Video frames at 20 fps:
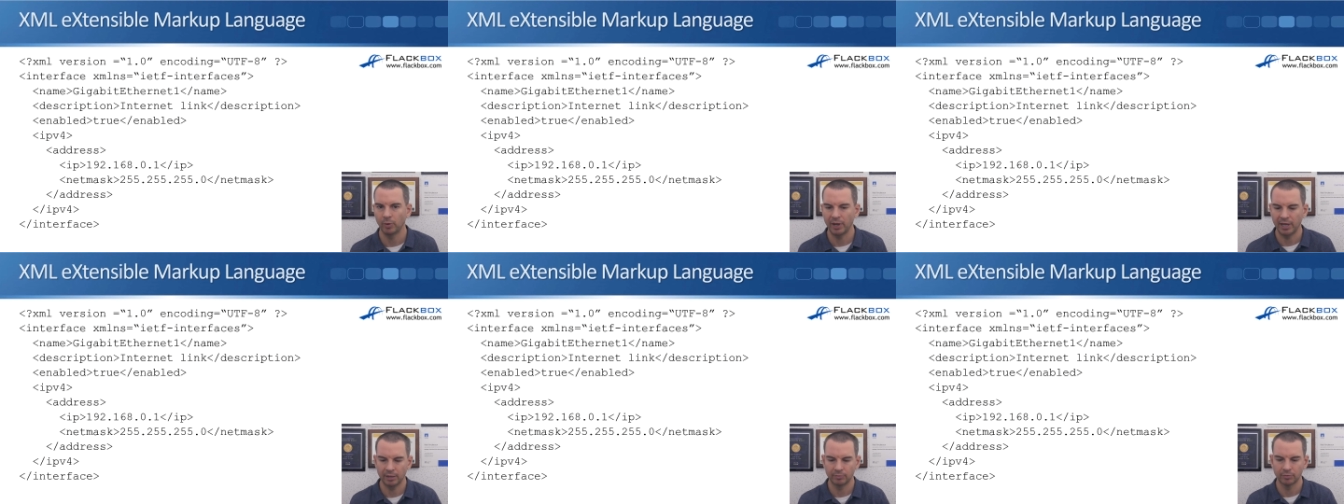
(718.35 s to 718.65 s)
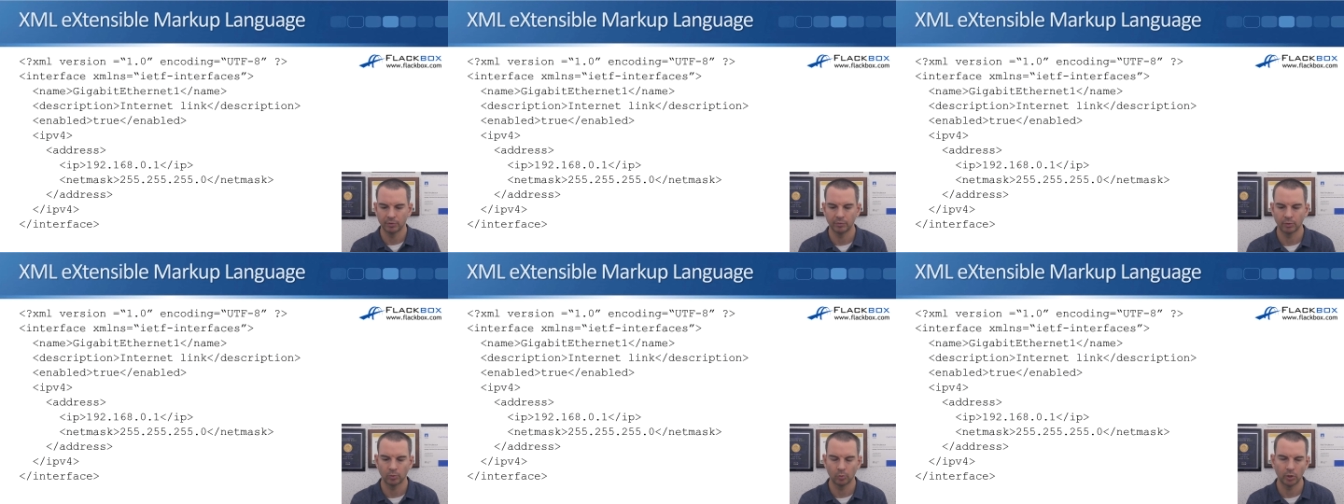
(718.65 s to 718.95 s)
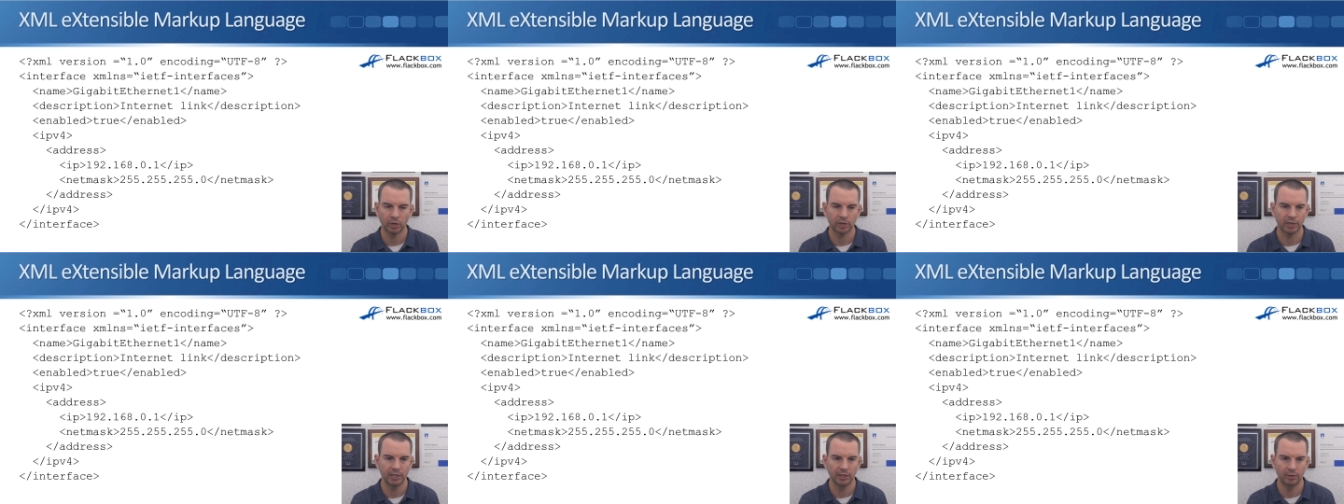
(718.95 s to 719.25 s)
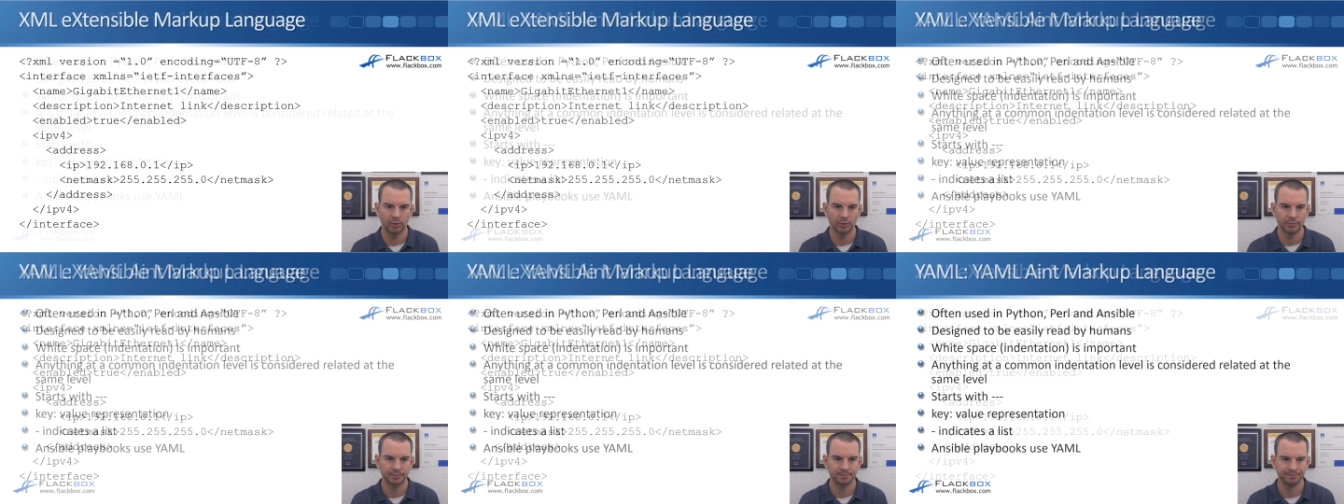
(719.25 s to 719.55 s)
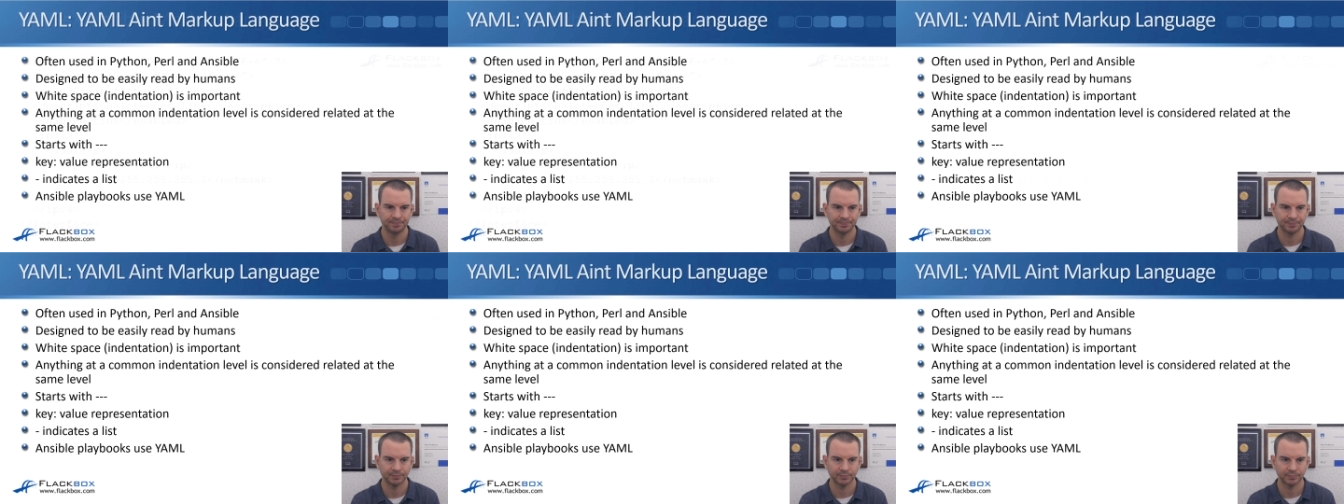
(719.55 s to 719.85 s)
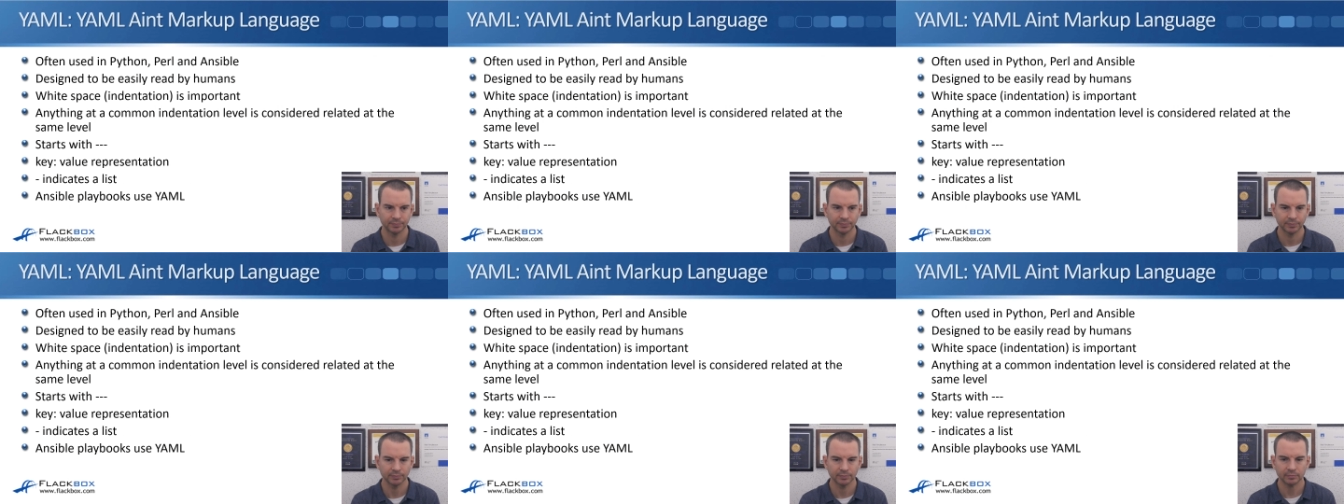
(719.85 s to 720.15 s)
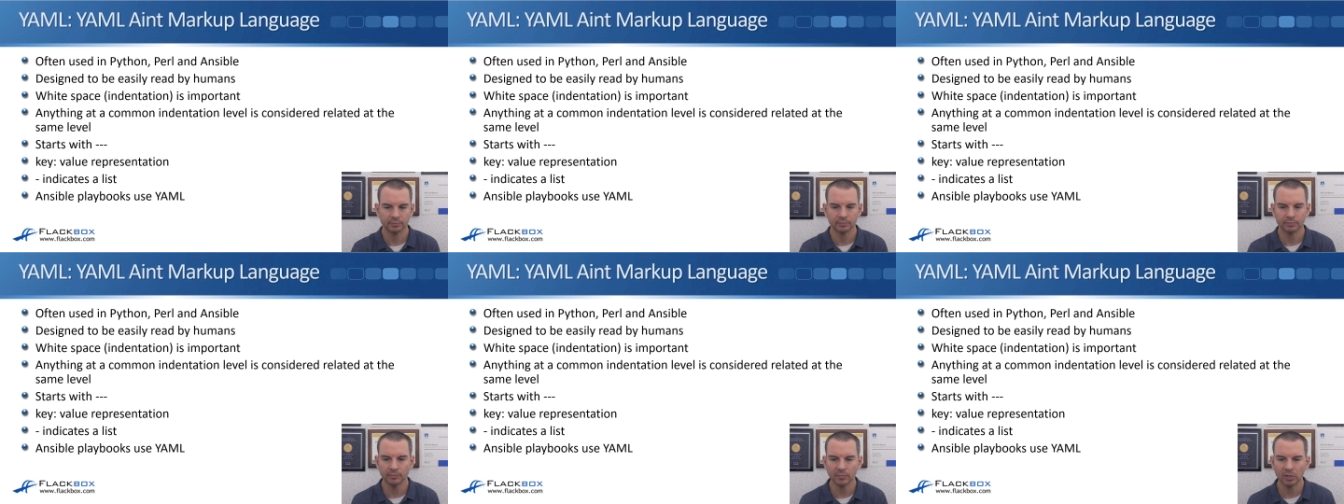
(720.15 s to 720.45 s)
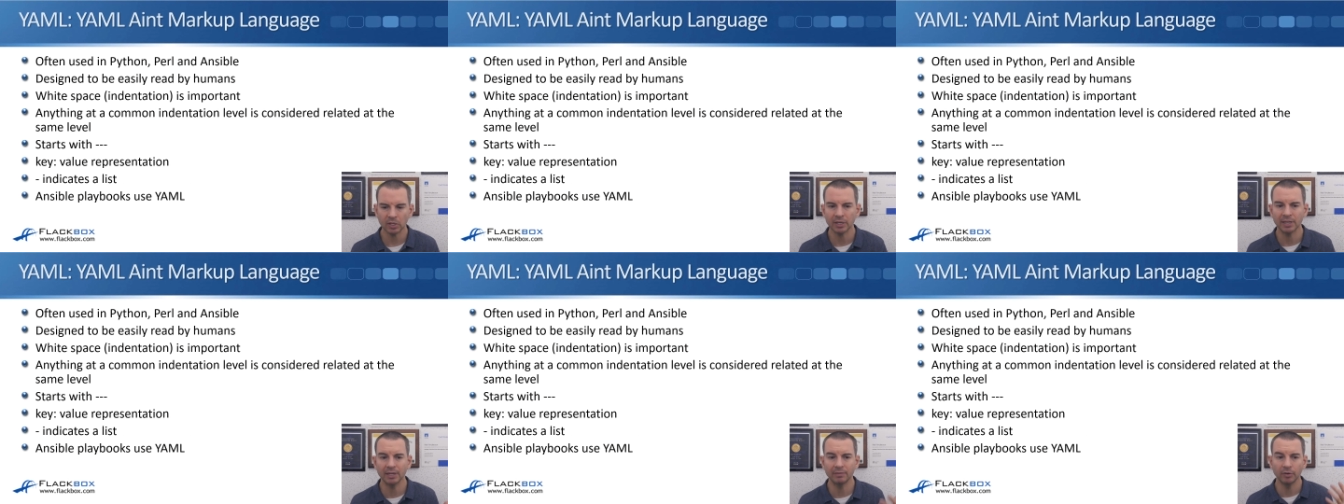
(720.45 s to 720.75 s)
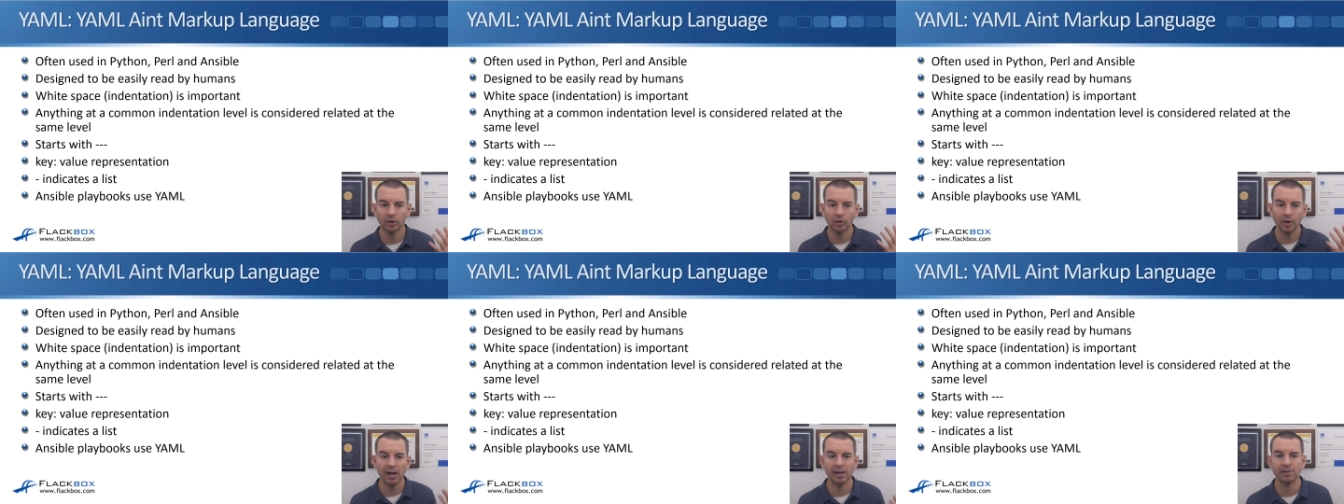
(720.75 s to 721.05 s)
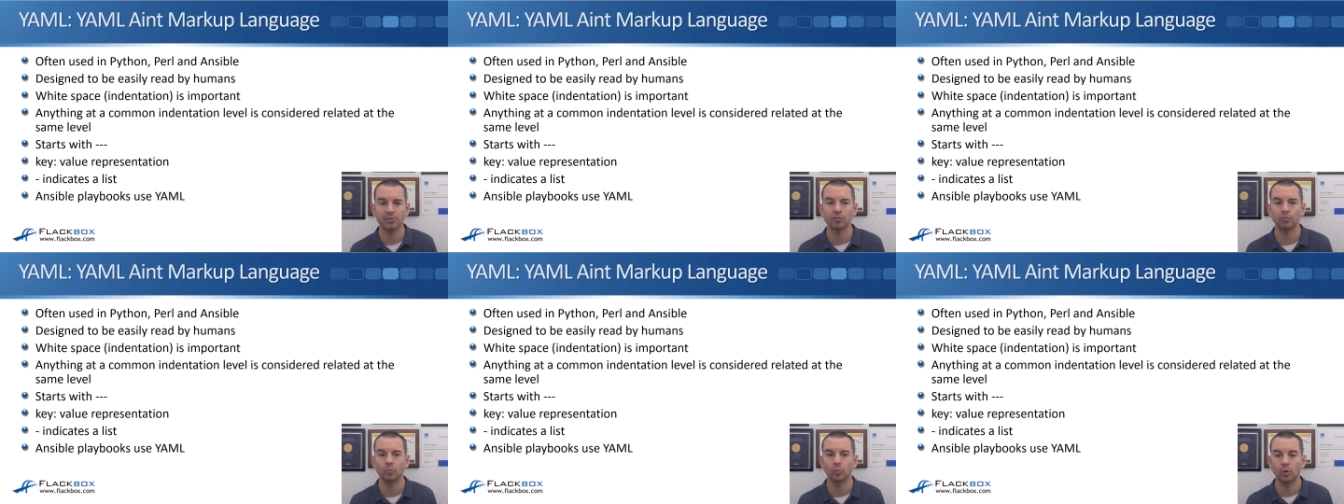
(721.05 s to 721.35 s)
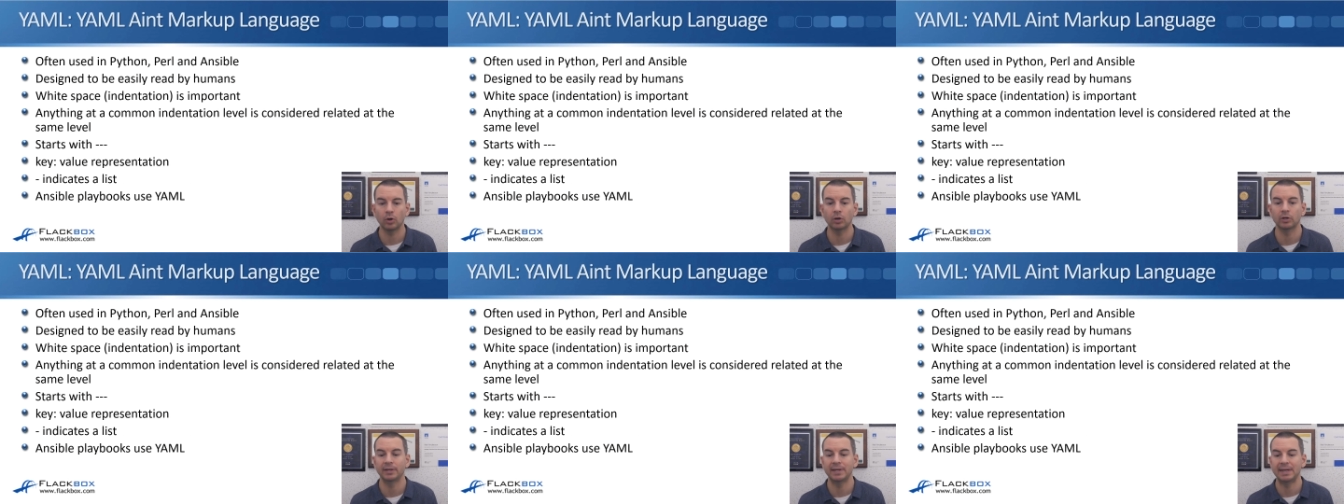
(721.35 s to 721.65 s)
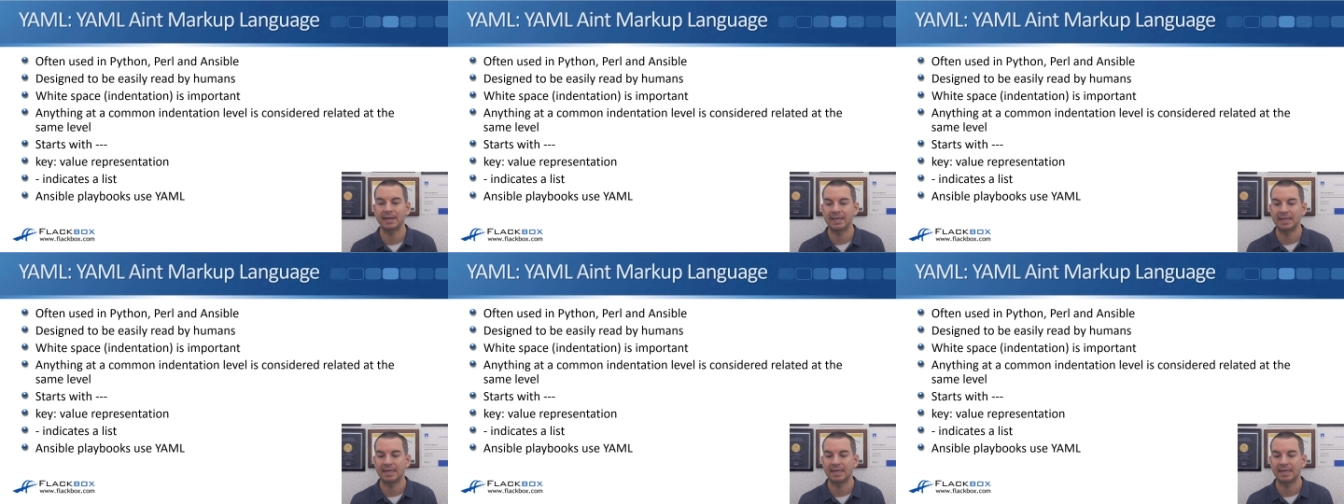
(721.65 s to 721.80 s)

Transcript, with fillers: whatever they're working on. Okay, the last one